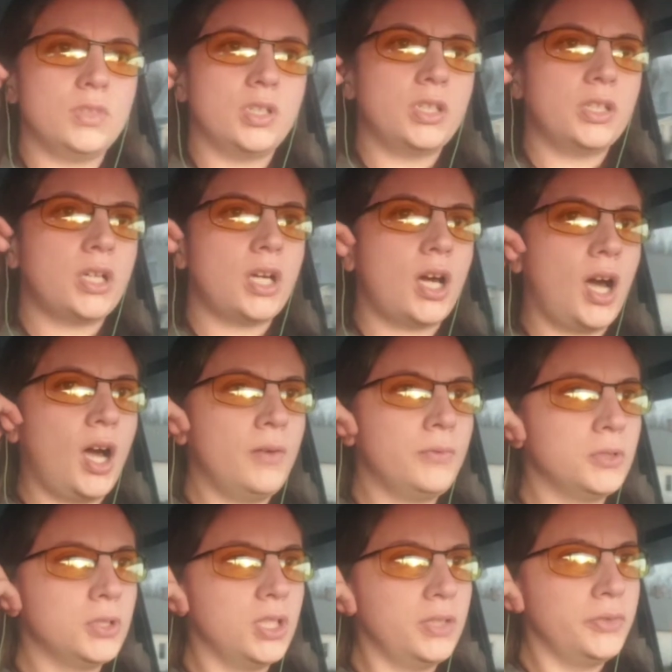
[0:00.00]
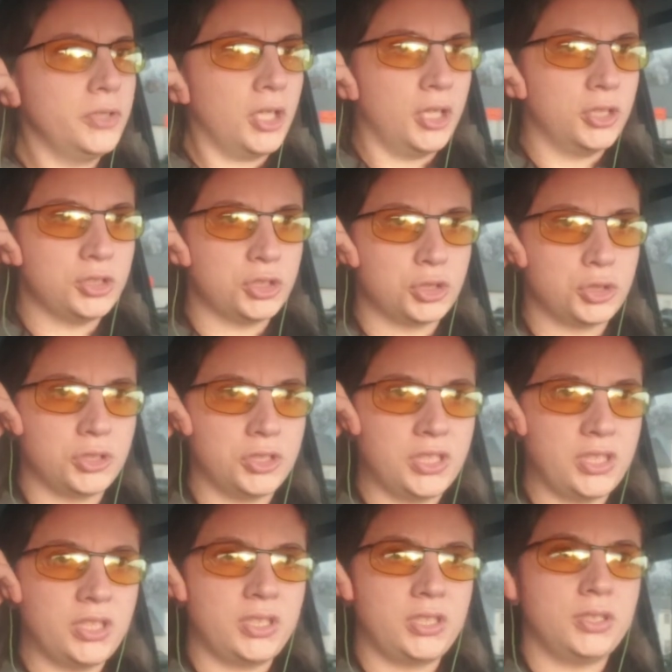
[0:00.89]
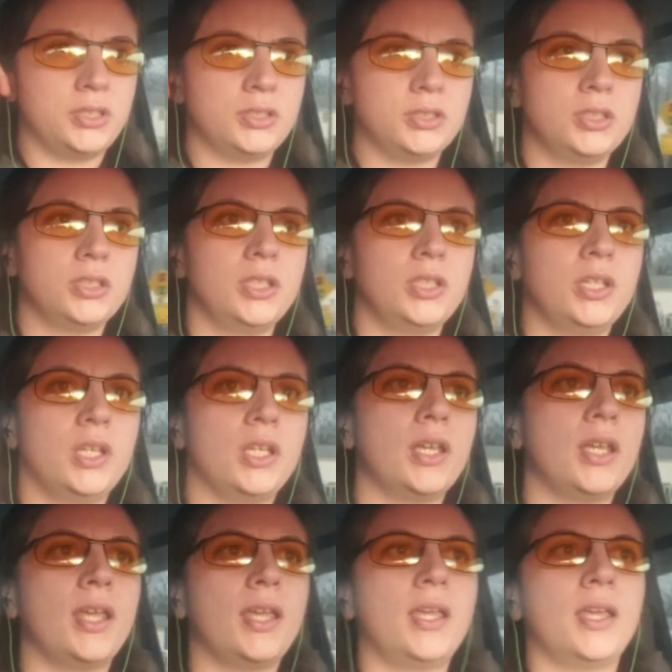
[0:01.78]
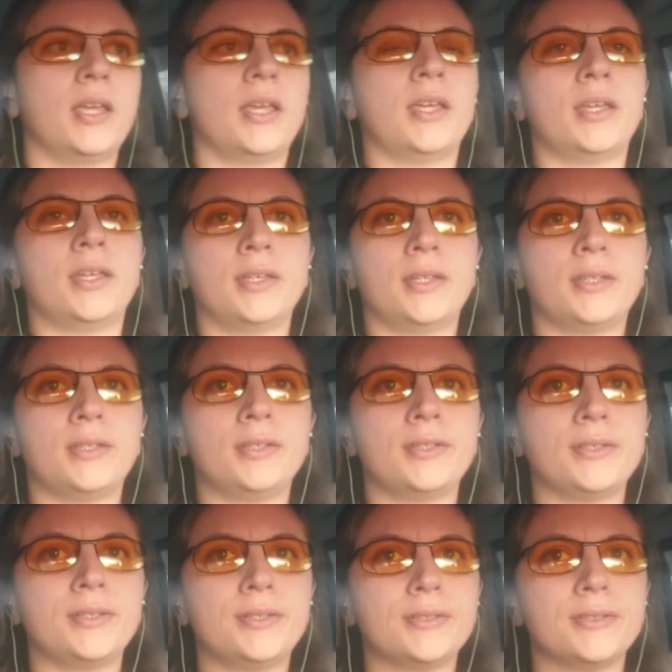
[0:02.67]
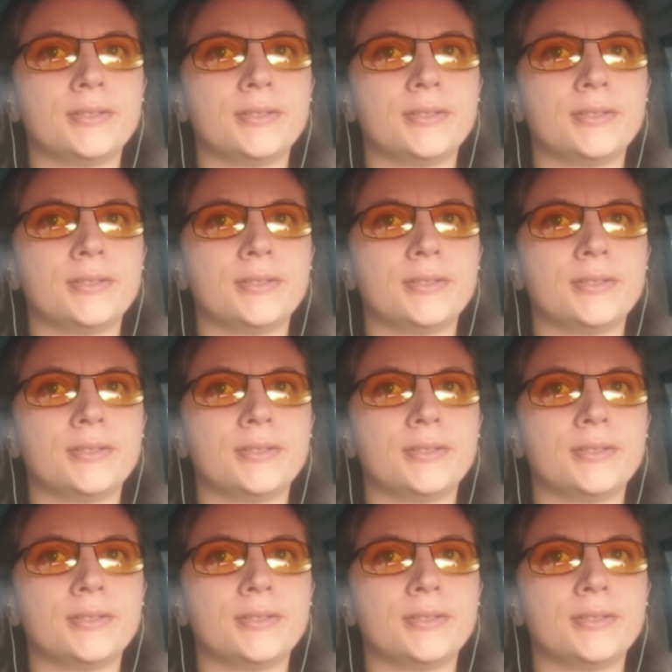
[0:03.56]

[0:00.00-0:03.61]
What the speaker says: hobble of a country and,